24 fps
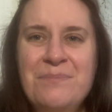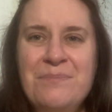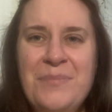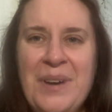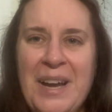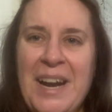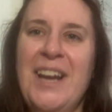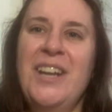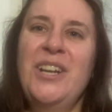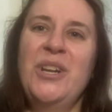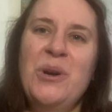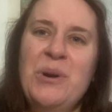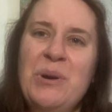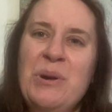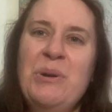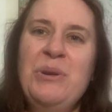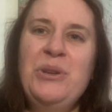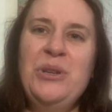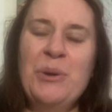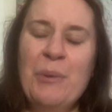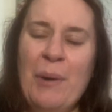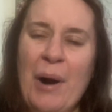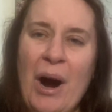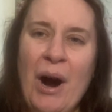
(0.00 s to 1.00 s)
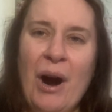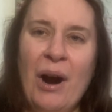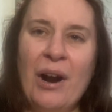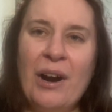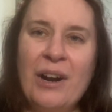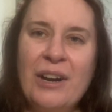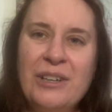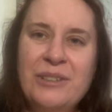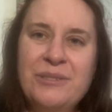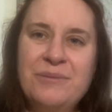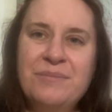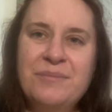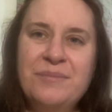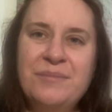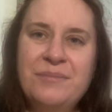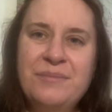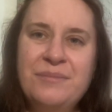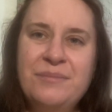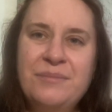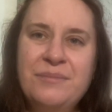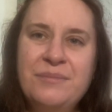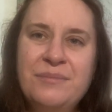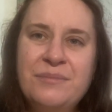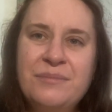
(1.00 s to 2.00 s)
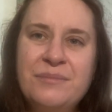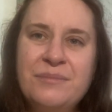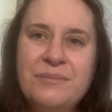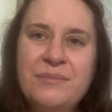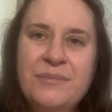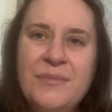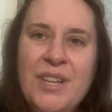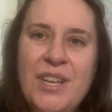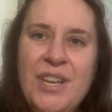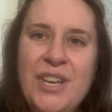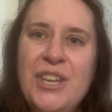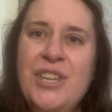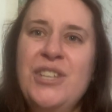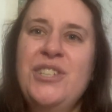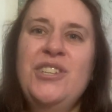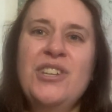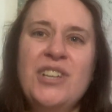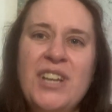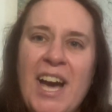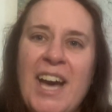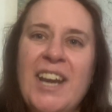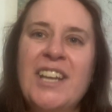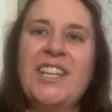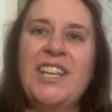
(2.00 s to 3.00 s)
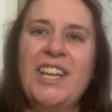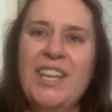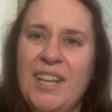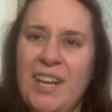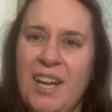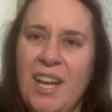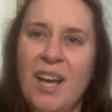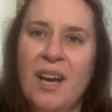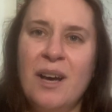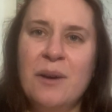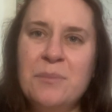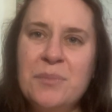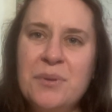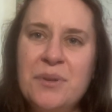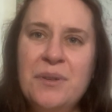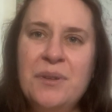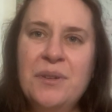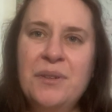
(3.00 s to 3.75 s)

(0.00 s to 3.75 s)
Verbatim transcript: But I know who you are. You got to get up.